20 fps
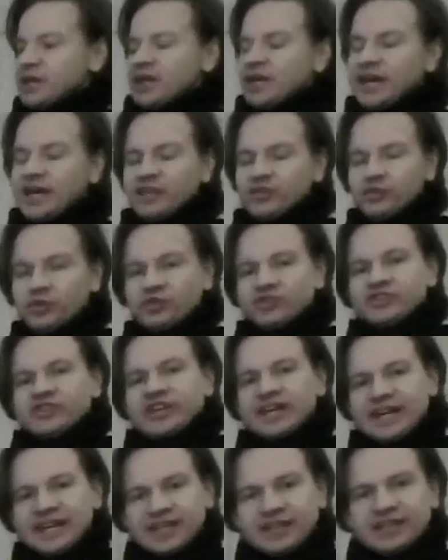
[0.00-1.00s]
And you
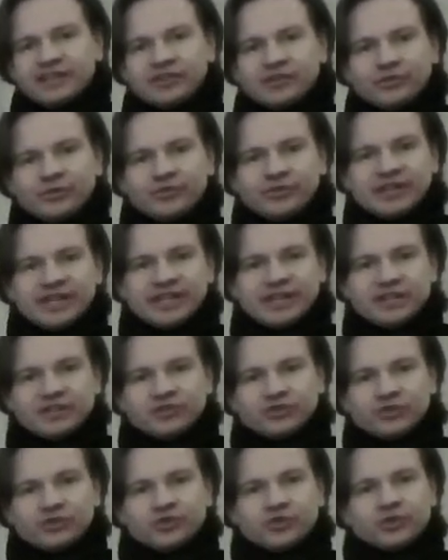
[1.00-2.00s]
tighter your jacket
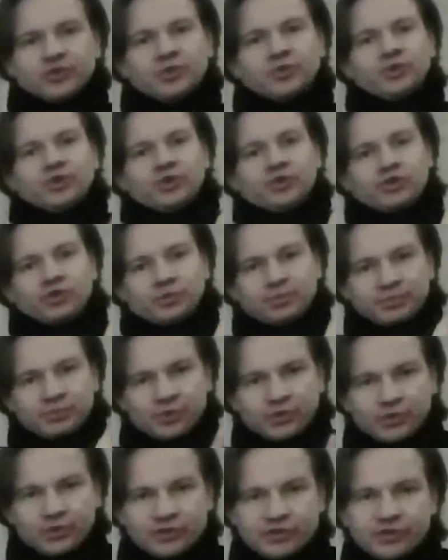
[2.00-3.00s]
you do, you
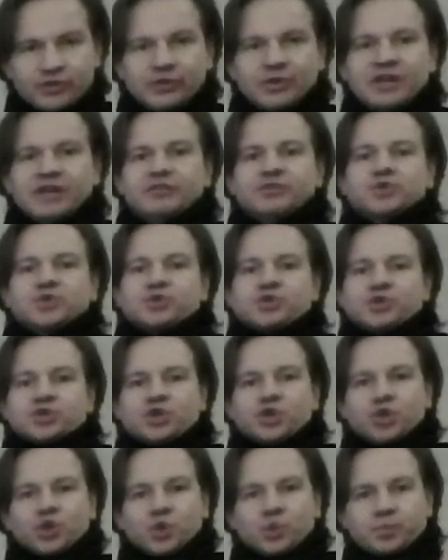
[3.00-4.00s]
more you have to
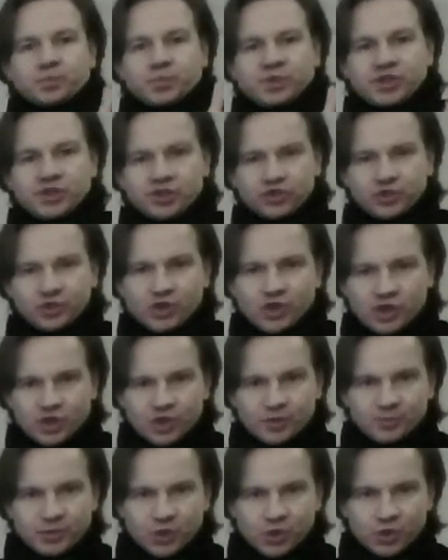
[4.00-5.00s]
scope your
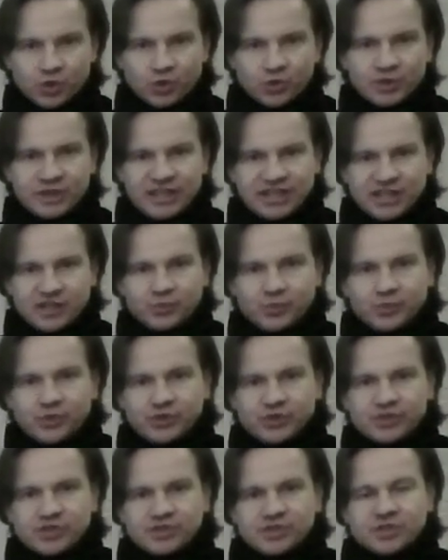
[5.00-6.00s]
armhole
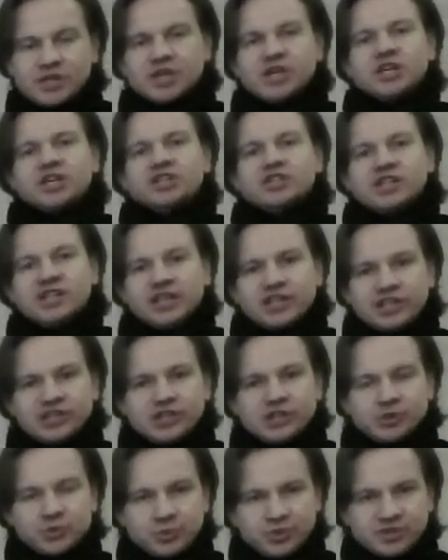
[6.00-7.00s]
inwards. The
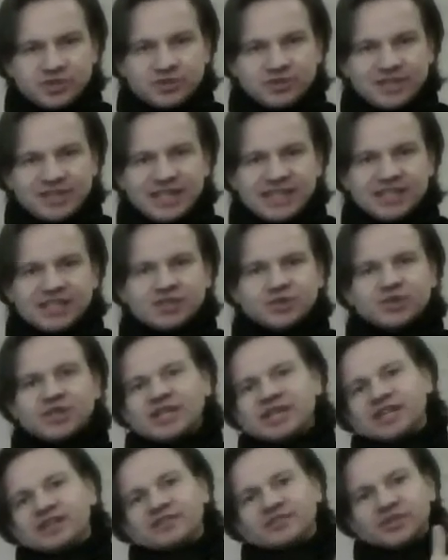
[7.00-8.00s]
looser jacket you
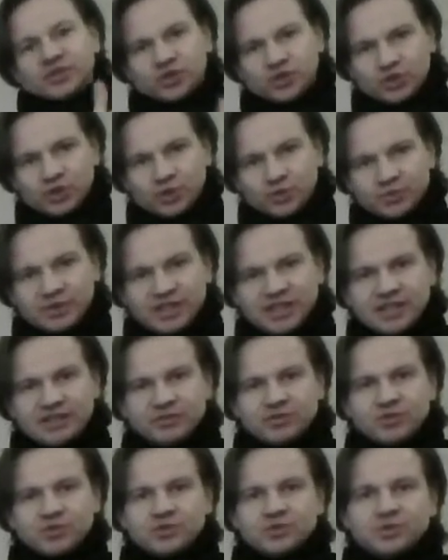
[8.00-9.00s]
have, you don't have
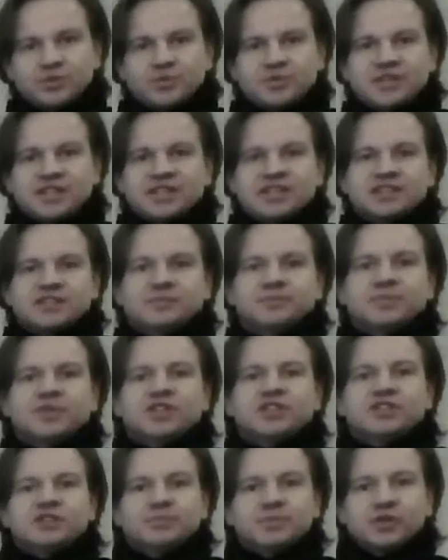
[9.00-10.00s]
to do that as
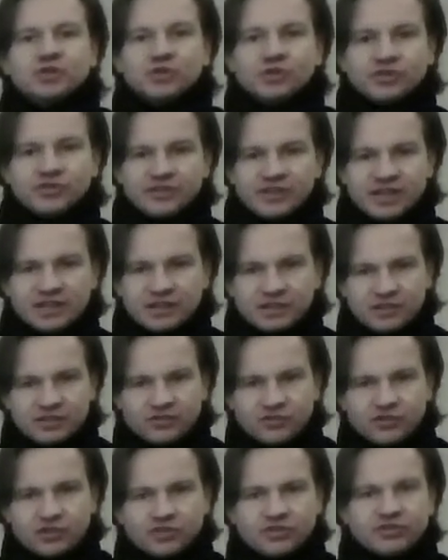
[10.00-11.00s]
much, because then you
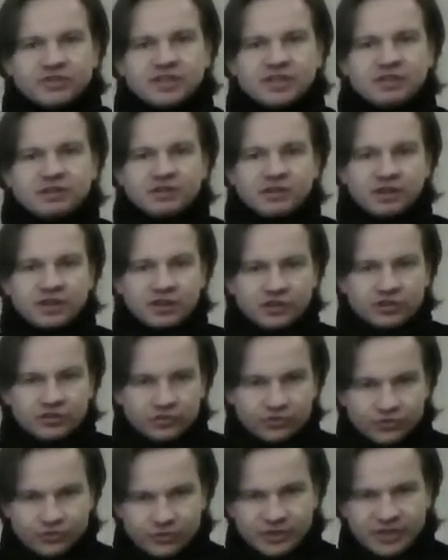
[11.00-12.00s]
just can
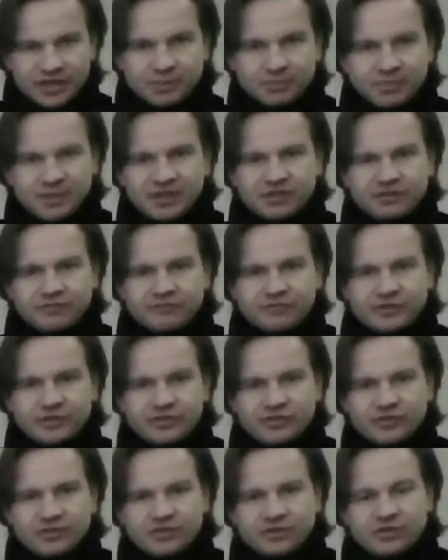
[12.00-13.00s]
drape in the front.
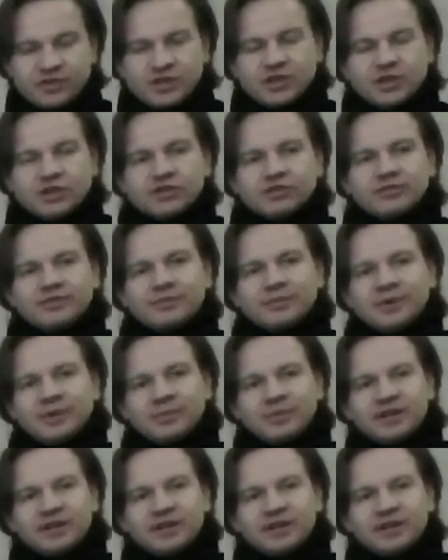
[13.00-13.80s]
So remember